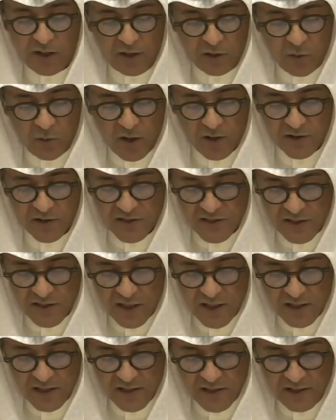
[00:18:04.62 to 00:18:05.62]
trade,
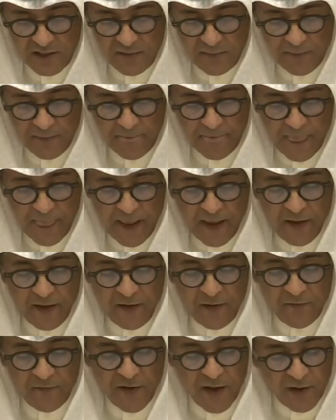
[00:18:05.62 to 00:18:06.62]
economic
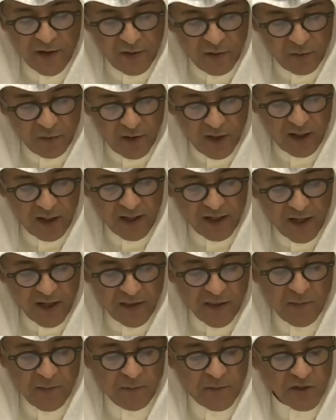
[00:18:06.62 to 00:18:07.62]
cooperation, security
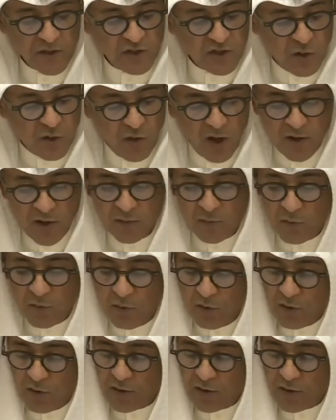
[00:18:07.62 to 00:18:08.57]
cooperation, energy,